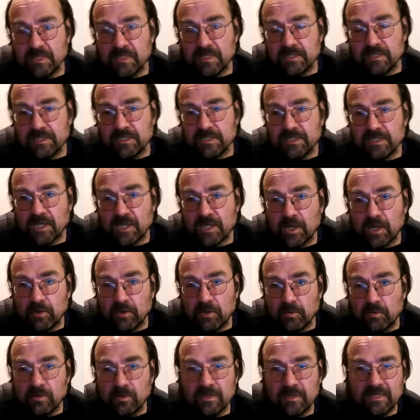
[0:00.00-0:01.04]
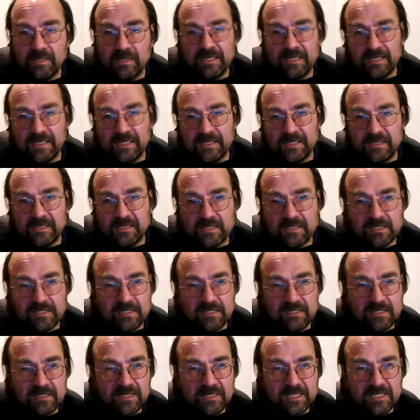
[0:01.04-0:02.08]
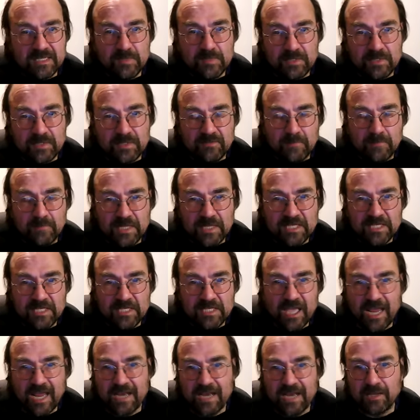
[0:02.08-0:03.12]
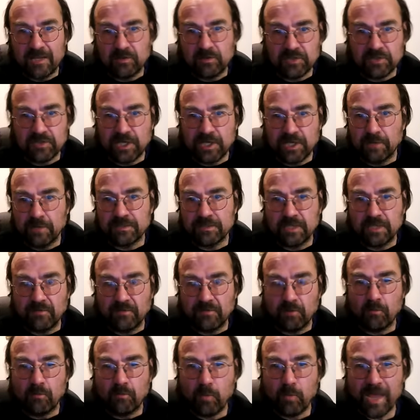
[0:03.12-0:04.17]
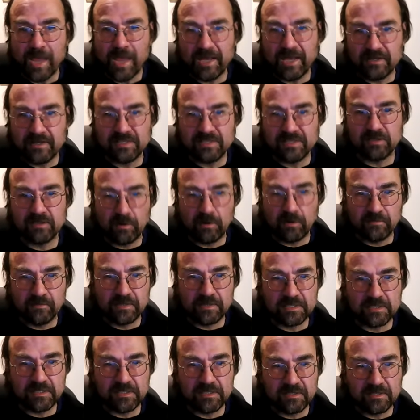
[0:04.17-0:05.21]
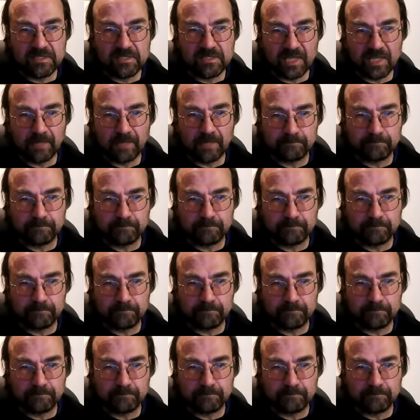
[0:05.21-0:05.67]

So there's an aspect of maintaining continuity of our awareness of uncertainty.